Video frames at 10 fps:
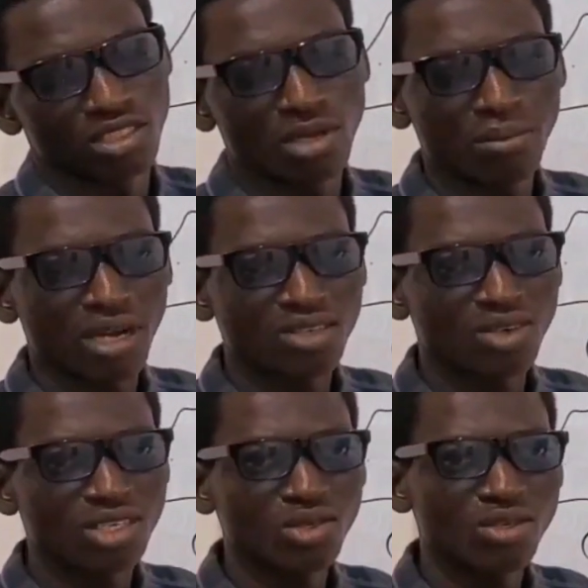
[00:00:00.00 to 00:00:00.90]
Remember,
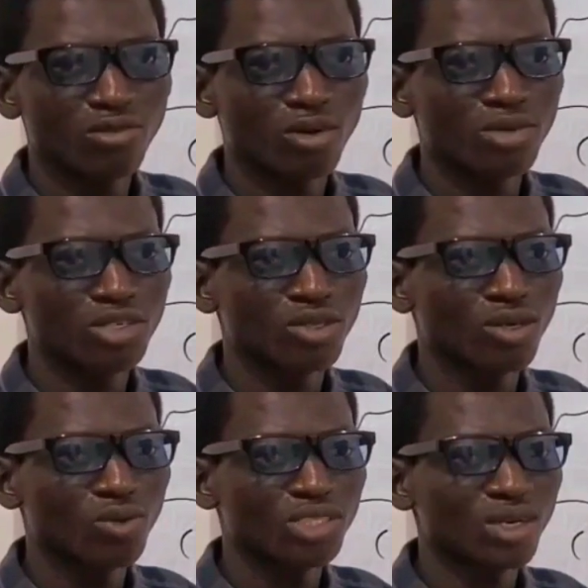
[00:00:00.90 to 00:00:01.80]
during your
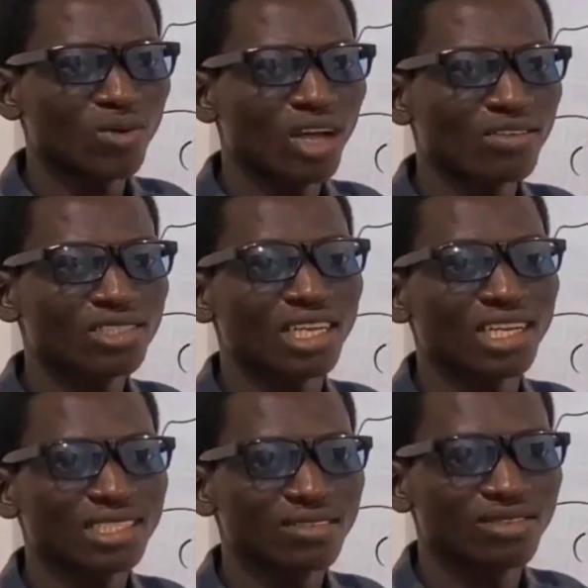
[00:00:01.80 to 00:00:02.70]
information, we say we have
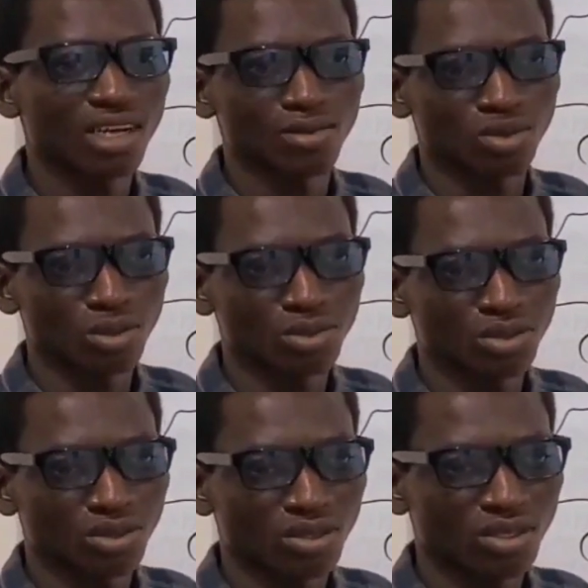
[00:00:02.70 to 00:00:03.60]
selective
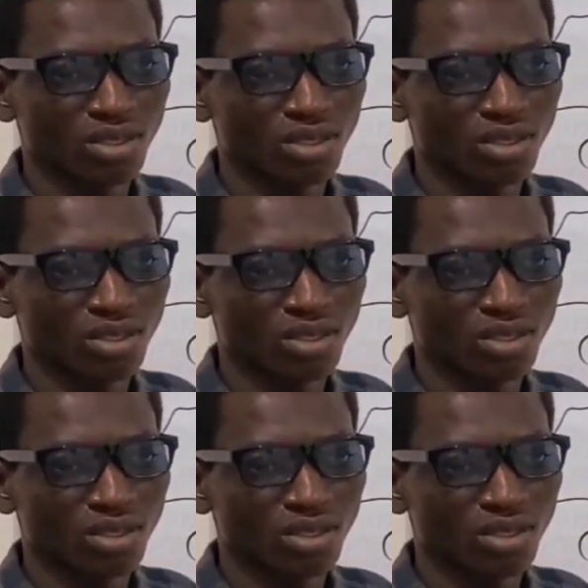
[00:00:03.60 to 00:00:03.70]
reabsorption.